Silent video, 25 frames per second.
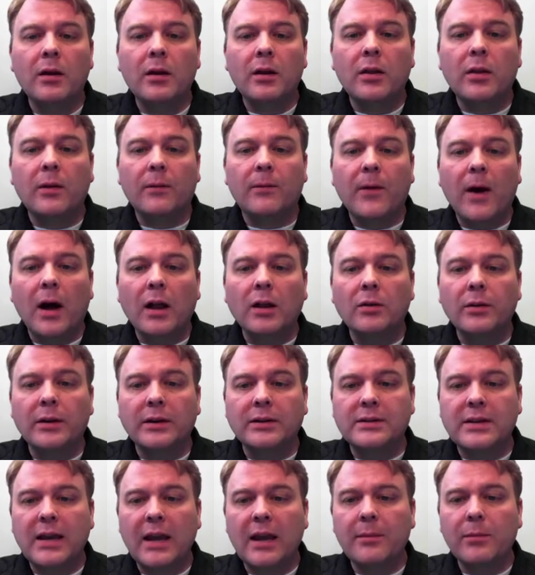The following
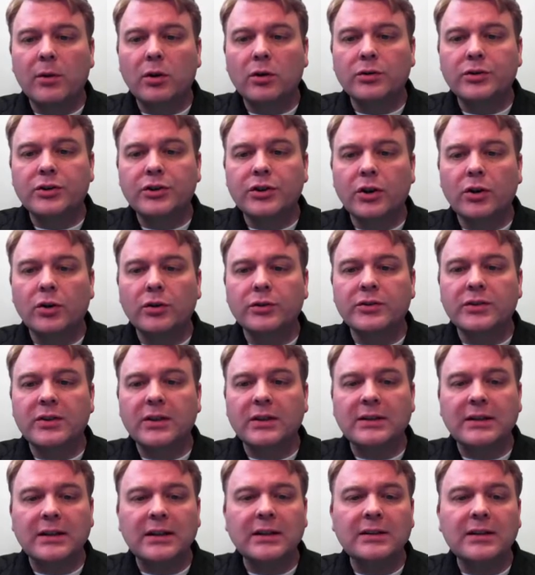table shows the
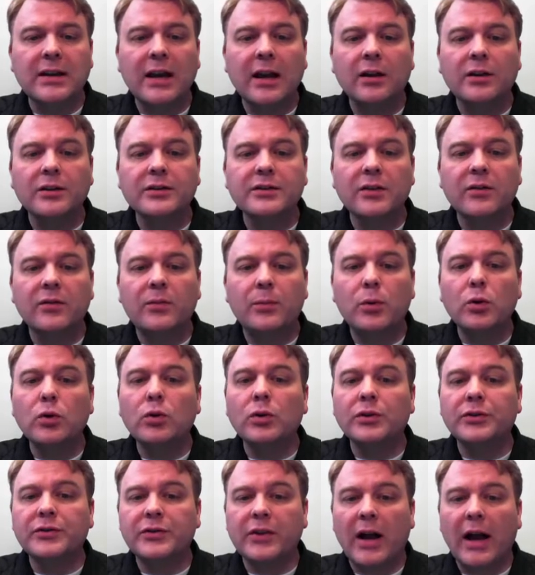details of pool
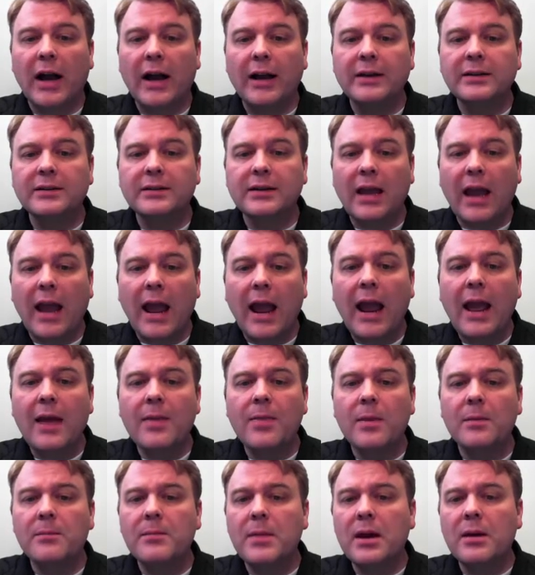size and
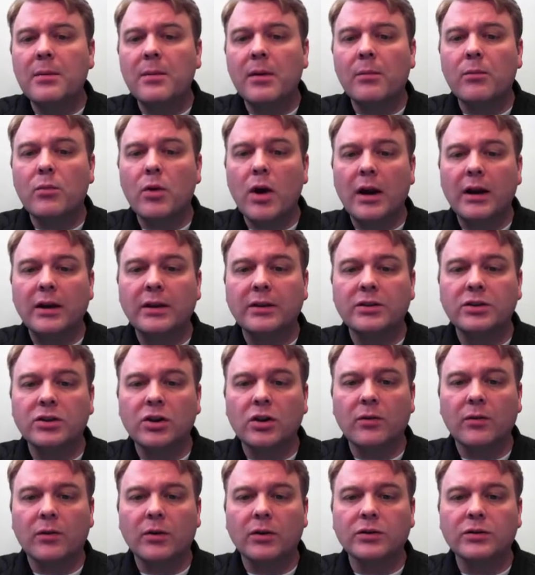the minimum running
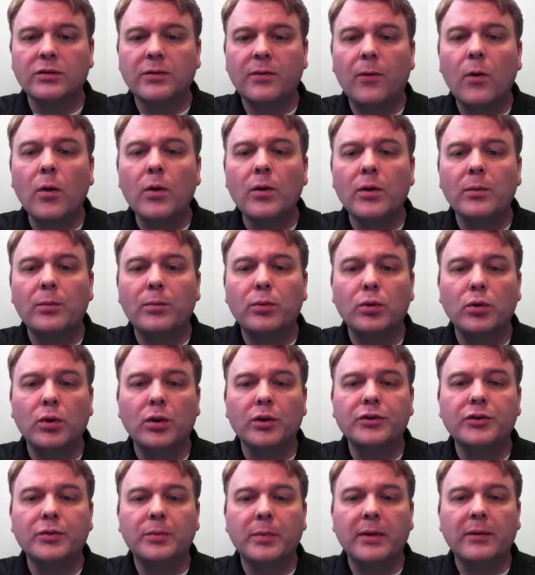servers for the pool
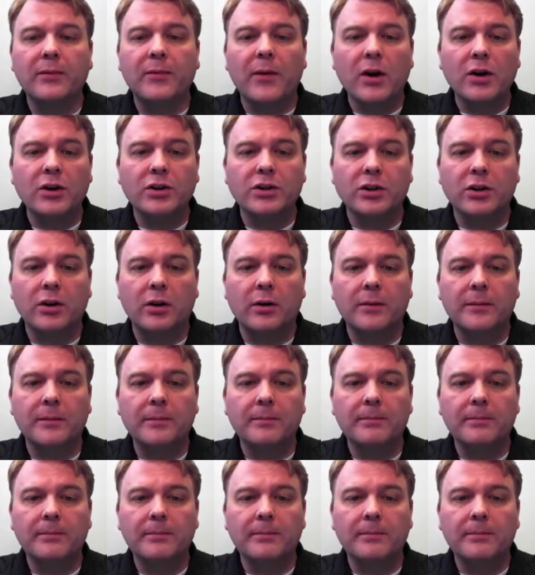to be functional.